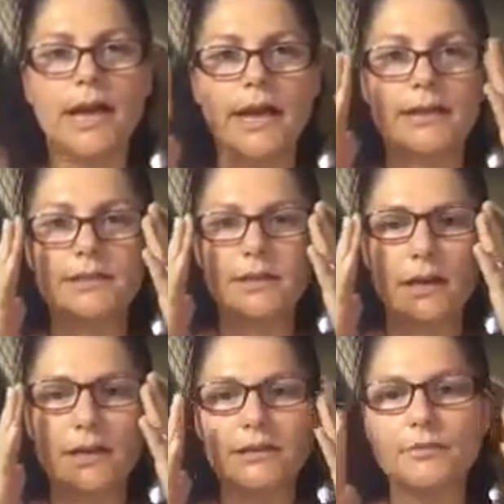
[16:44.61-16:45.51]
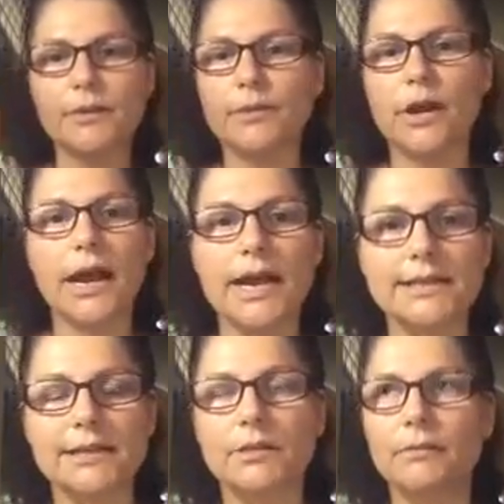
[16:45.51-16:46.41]
And a lot of people are
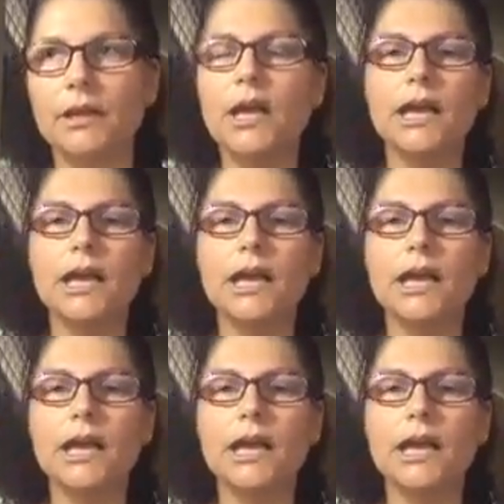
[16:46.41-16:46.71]
asking me,